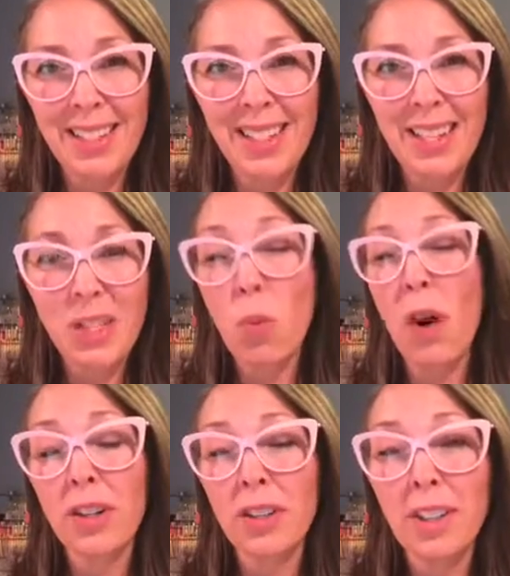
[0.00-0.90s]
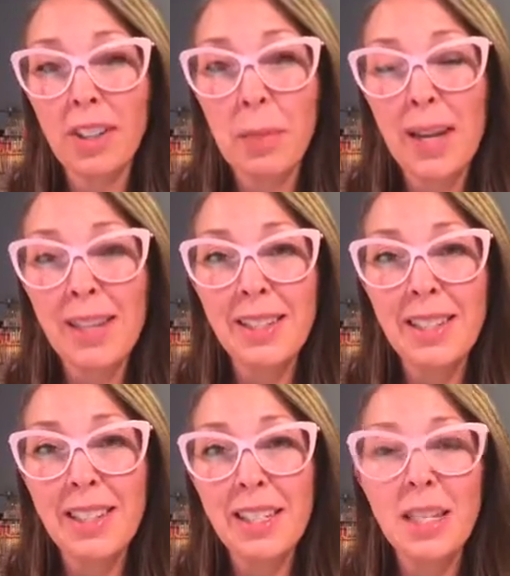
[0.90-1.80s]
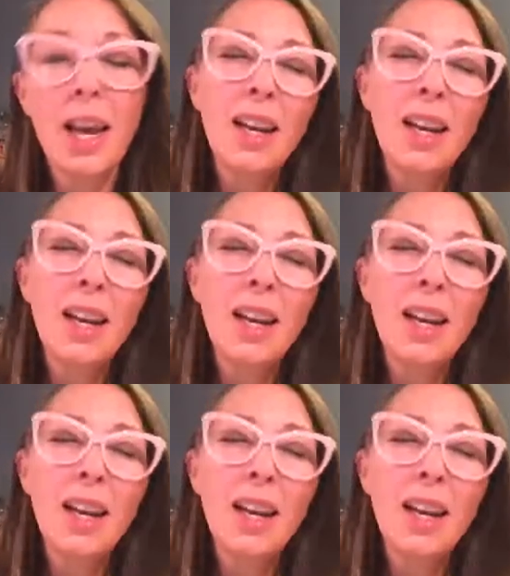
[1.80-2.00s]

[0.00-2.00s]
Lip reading: to his water lily paintings,